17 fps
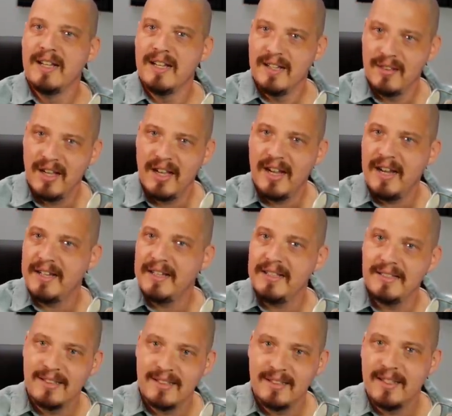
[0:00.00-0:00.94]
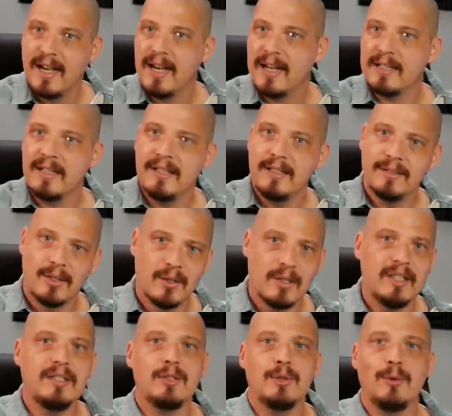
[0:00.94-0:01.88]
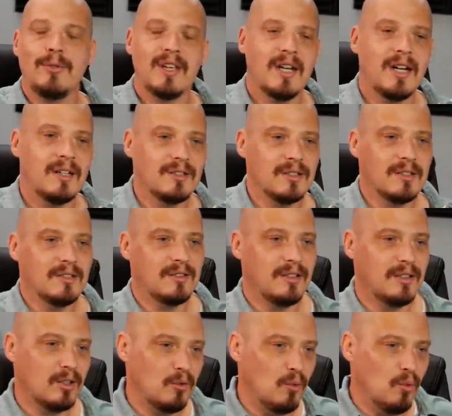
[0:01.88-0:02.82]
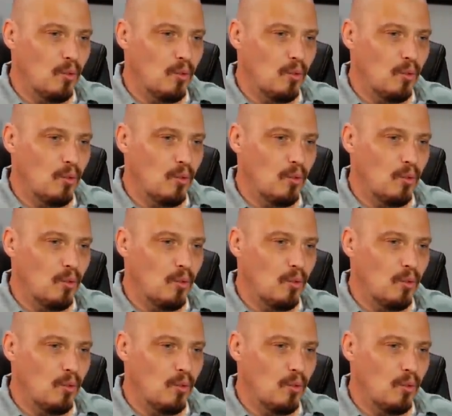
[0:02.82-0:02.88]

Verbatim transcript: In the 80s and 90s, early 2000s, you know,